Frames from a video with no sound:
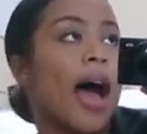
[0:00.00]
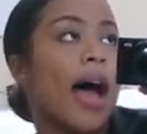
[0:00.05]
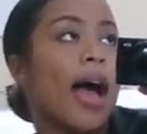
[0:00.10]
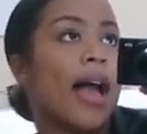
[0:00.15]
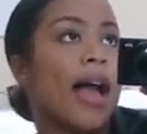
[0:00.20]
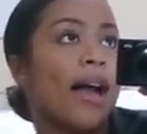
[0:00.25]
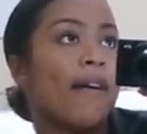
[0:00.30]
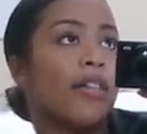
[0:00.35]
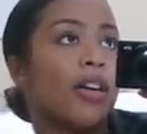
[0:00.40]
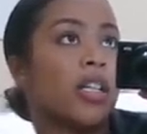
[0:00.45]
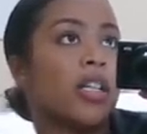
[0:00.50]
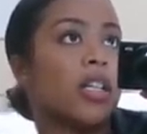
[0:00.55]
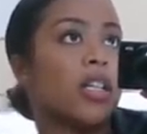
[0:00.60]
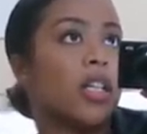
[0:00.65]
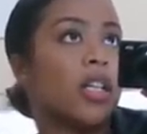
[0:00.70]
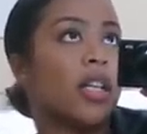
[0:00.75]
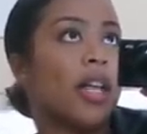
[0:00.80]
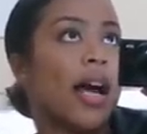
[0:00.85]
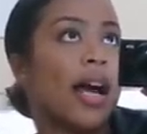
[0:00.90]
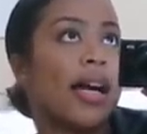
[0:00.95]
I have a
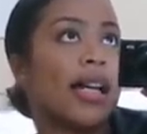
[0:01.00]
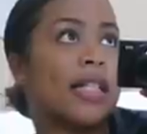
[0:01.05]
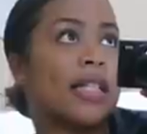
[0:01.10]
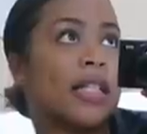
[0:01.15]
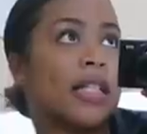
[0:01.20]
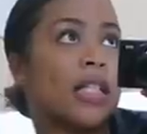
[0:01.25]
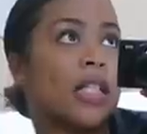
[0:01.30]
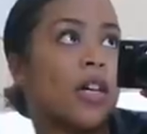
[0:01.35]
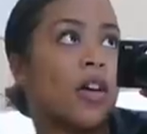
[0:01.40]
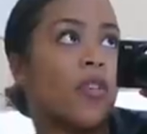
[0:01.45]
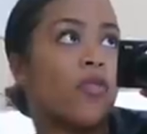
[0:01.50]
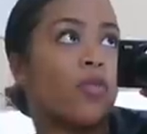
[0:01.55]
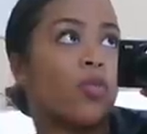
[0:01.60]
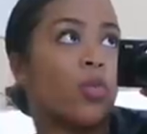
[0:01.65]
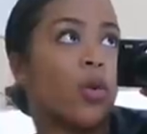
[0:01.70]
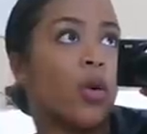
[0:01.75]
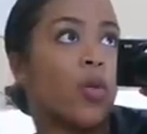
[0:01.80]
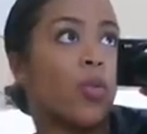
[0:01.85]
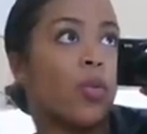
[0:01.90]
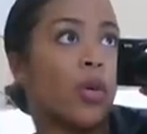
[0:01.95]
good idea
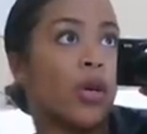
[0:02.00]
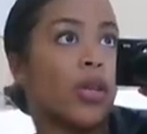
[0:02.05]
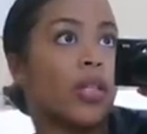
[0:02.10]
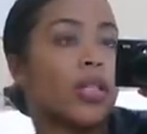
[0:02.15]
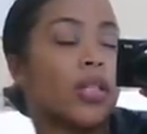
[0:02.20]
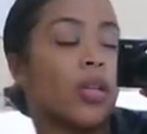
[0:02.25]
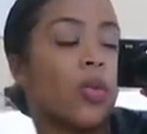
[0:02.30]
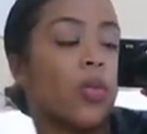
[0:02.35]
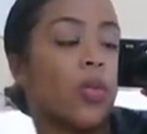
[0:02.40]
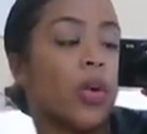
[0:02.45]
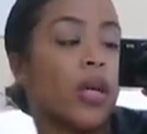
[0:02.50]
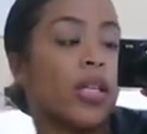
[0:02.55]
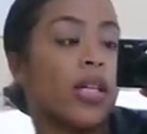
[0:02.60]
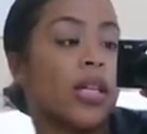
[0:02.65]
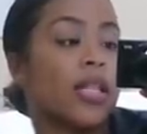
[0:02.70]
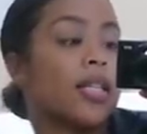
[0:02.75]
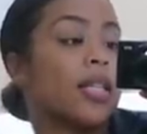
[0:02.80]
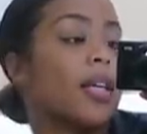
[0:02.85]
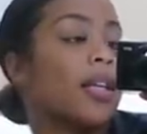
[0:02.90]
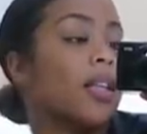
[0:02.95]
of what works and what
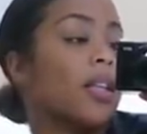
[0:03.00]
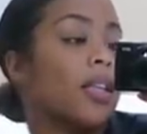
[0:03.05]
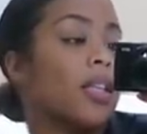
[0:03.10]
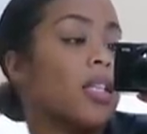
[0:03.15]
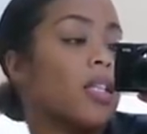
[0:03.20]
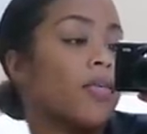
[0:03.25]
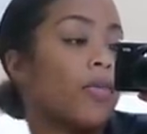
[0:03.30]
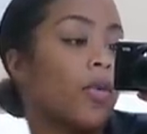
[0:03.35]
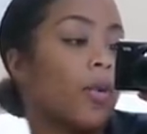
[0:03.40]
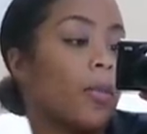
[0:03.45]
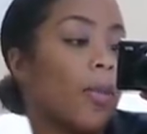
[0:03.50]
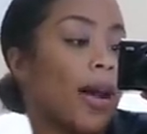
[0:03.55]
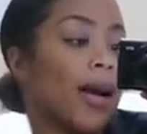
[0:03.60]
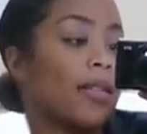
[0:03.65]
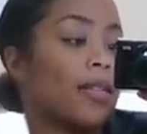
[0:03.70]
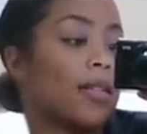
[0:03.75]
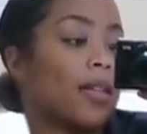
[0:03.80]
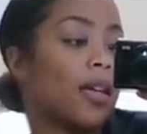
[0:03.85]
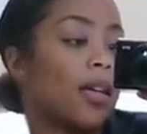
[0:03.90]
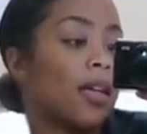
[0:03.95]
doesn't, at least for
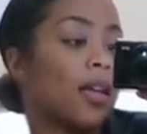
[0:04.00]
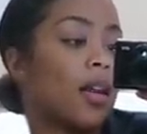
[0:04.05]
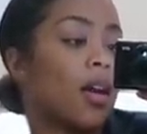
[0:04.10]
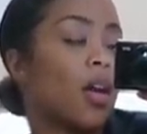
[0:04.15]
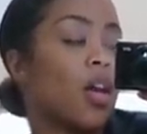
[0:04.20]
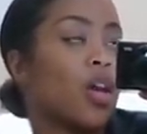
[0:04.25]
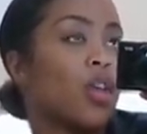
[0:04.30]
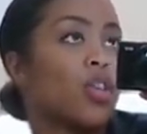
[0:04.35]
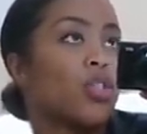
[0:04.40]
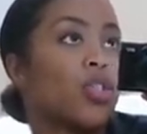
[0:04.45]
my skin.